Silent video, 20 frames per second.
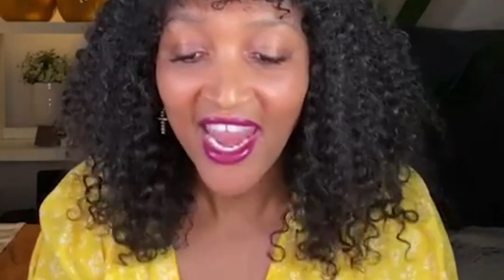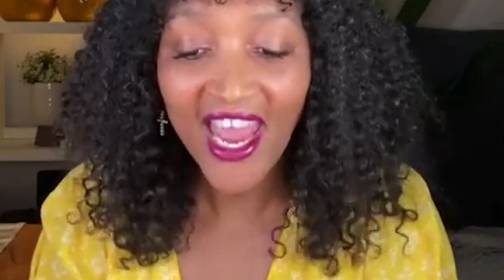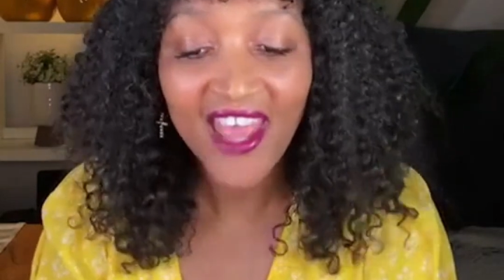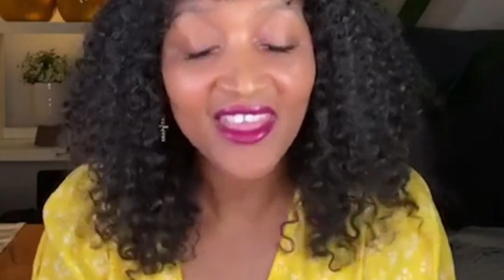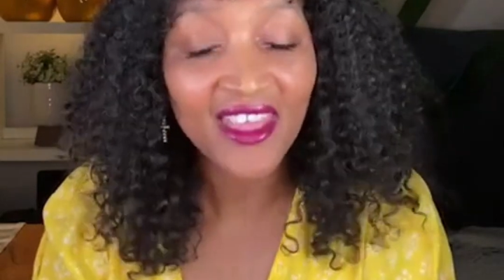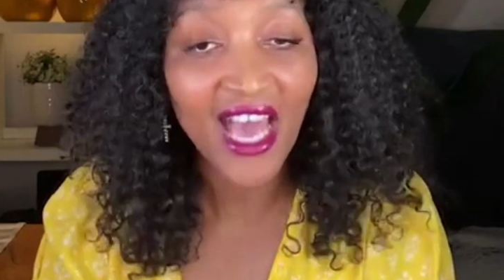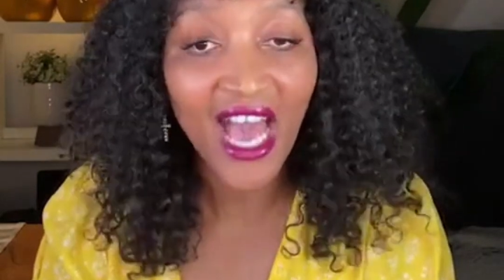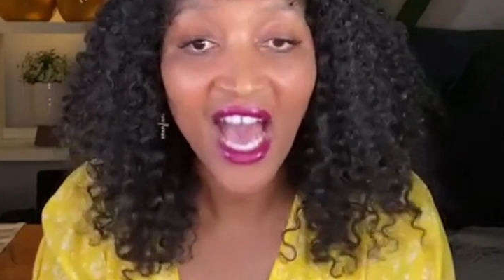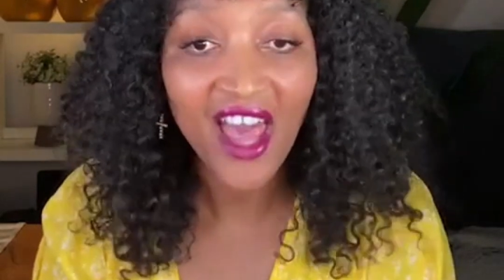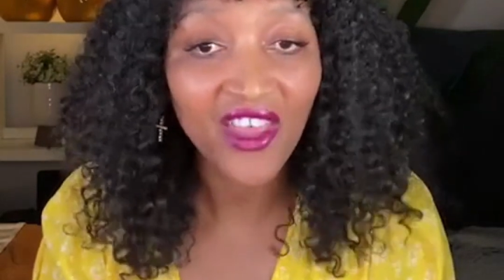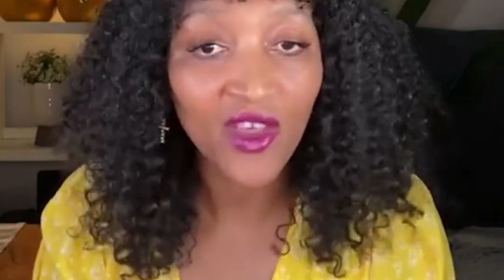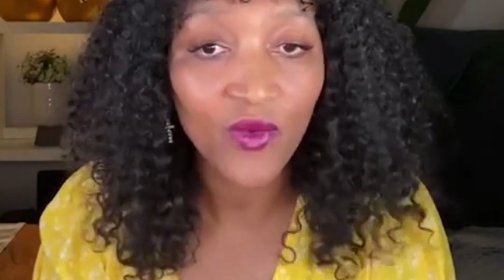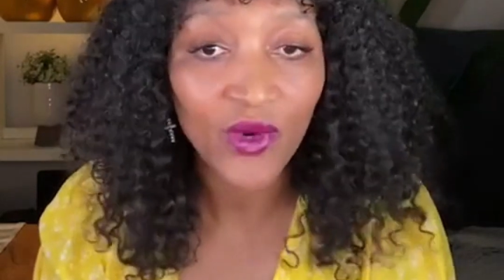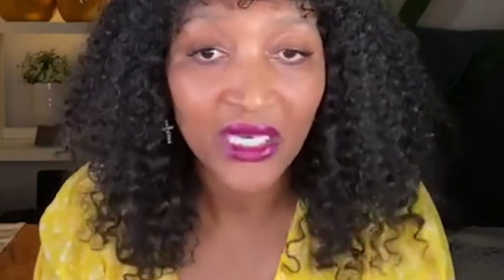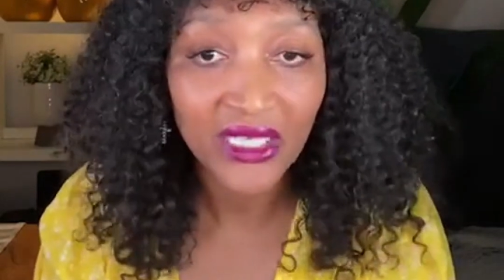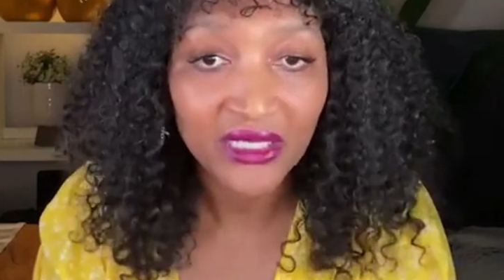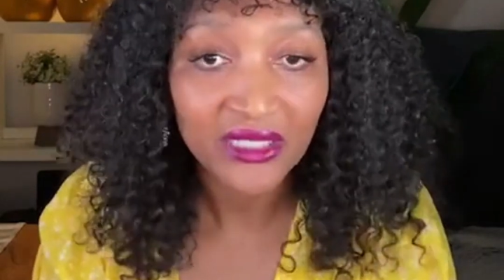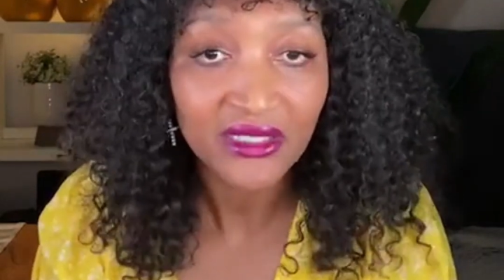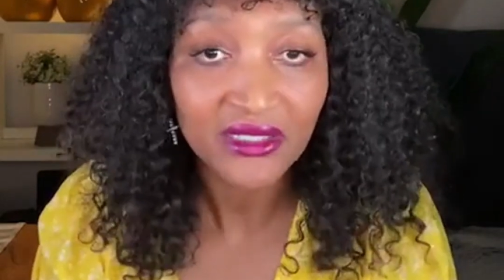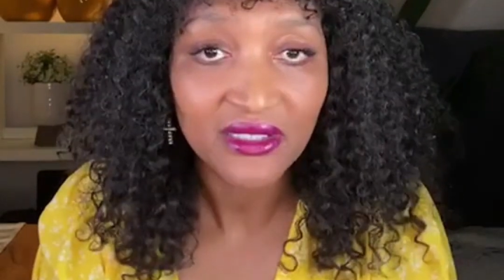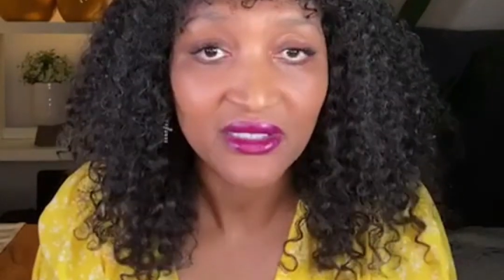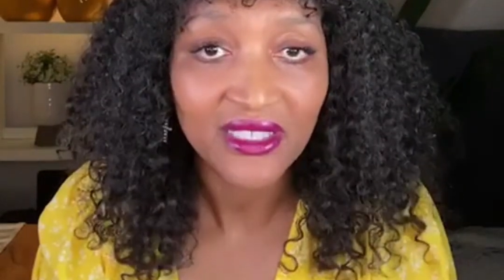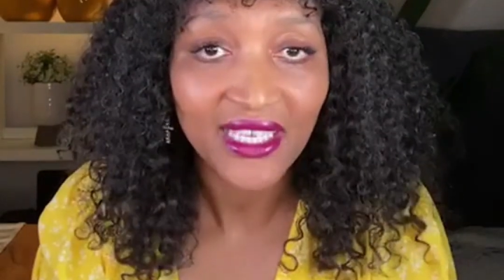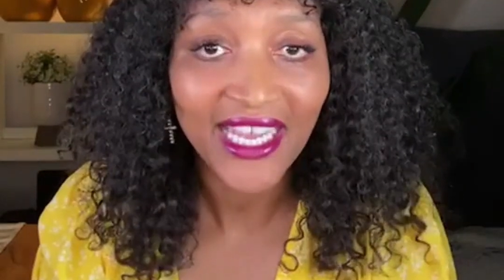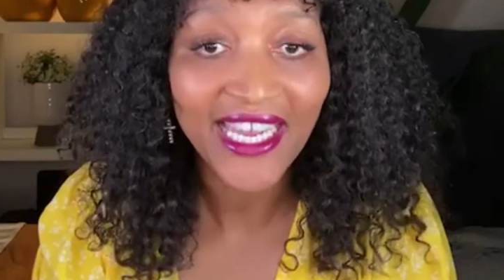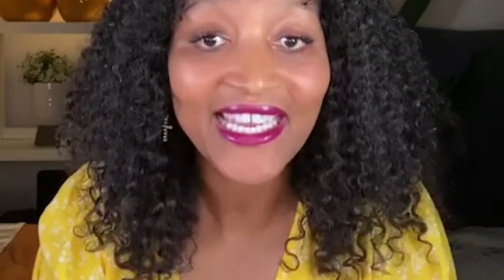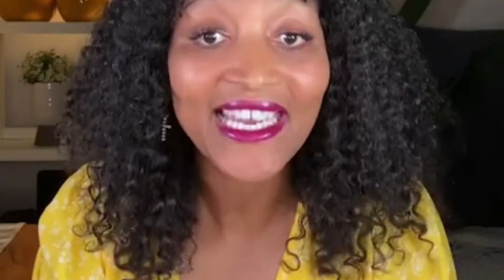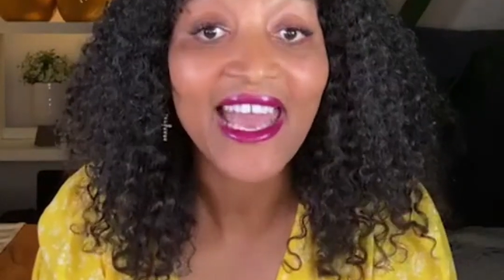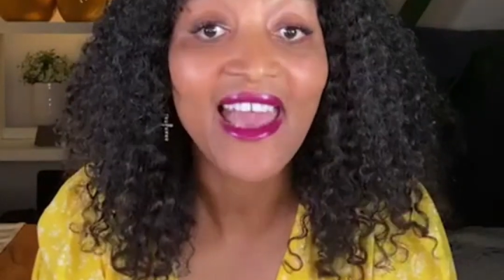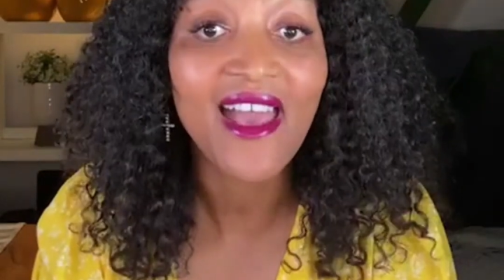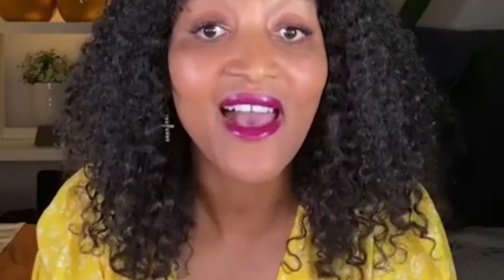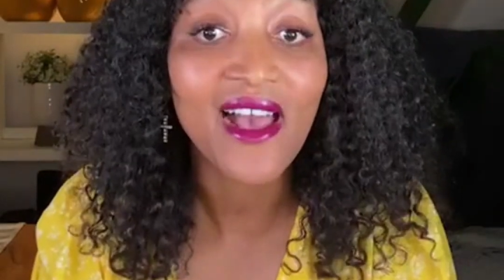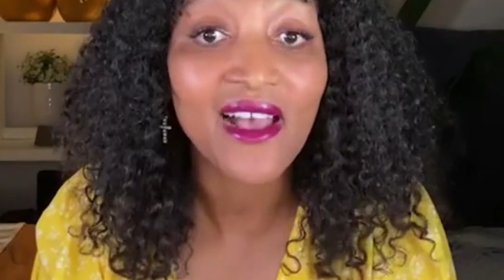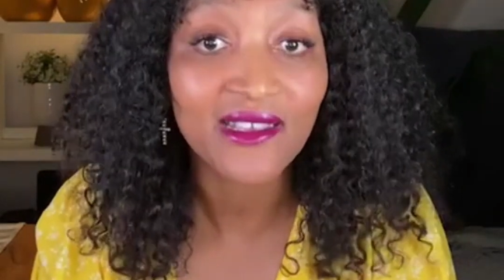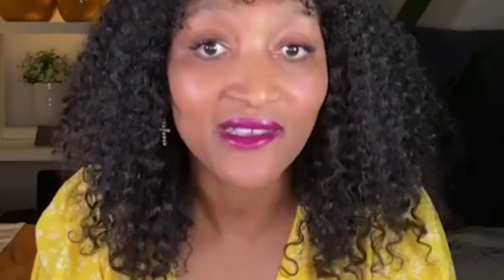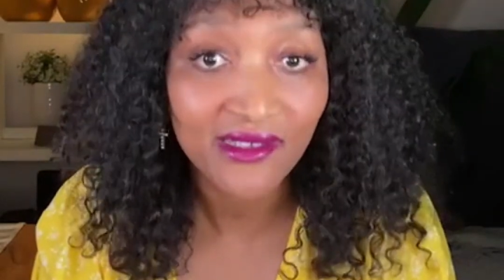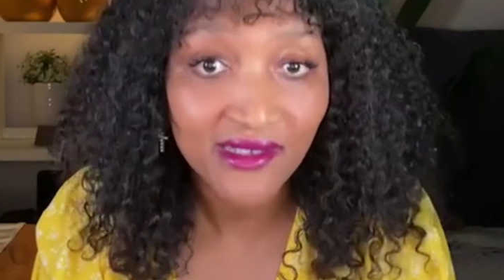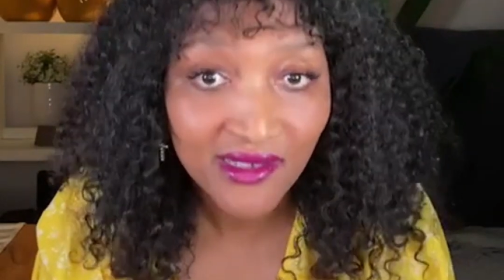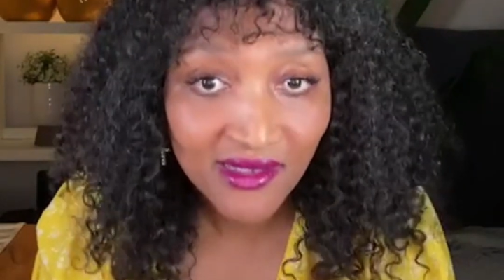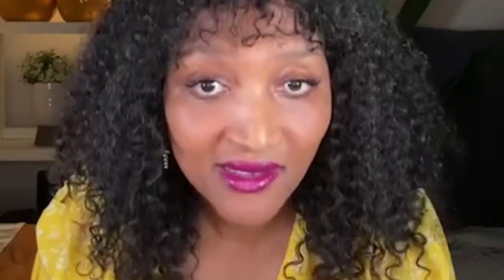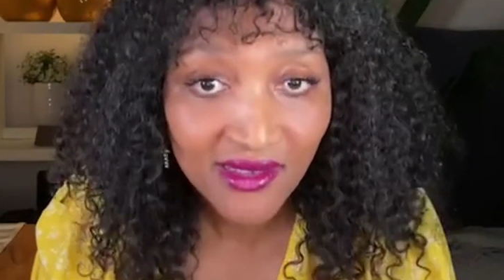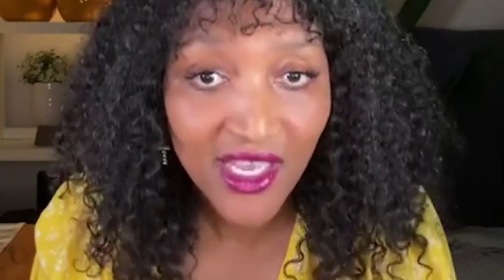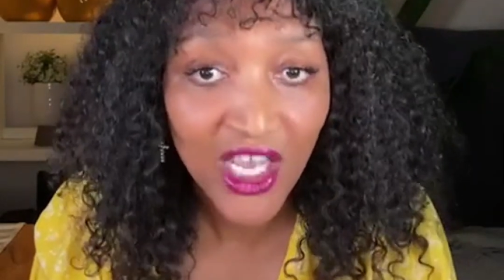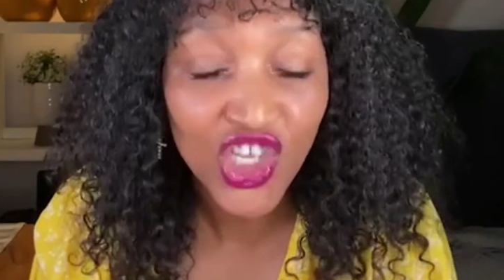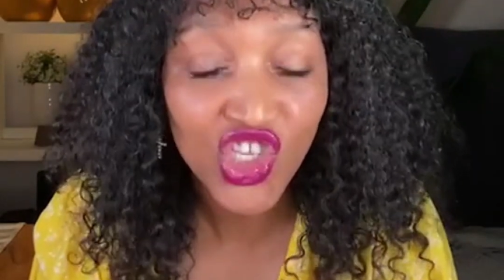and the other one, it has